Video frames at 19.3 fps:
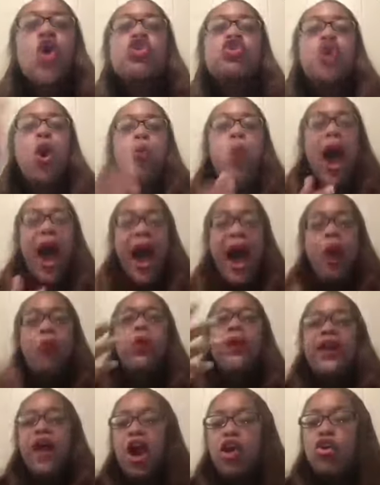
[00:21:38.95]
So while
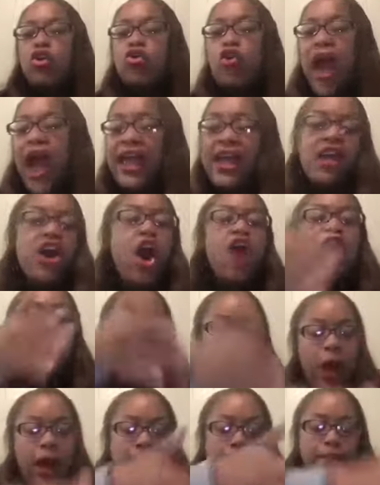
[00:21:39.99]
we are crying
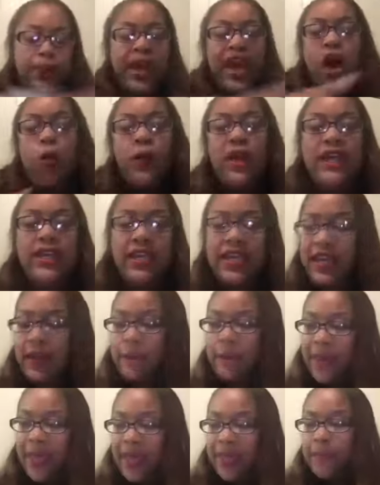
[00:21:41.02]
over what bill we
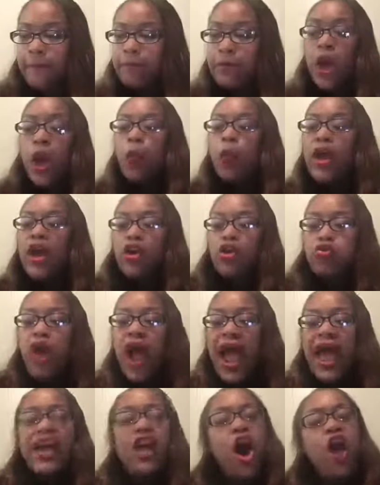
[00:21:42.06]
can't pay, we're
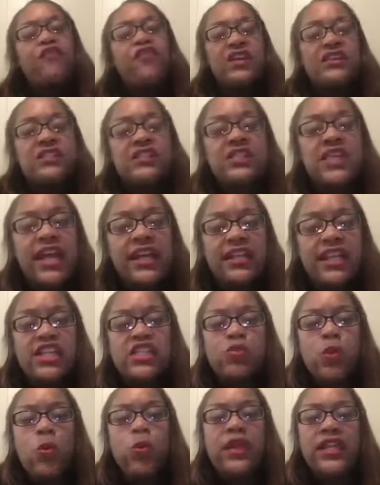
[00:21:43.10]
crying over a
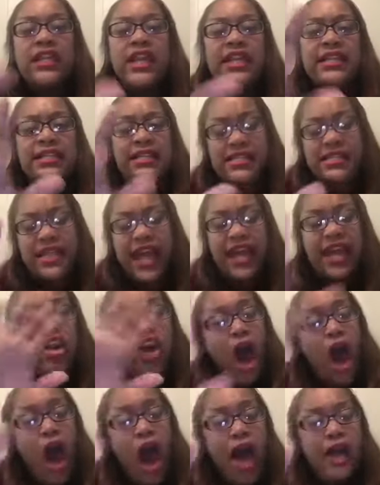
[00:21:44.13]
sickness when we need to say,
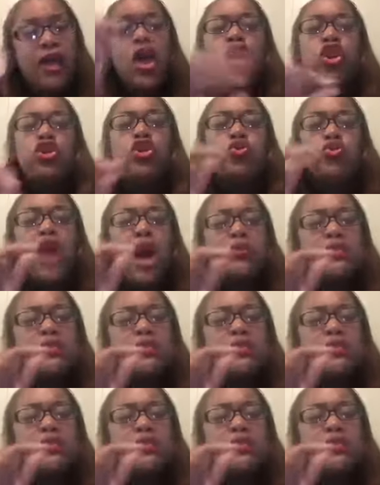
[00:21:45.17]
God, you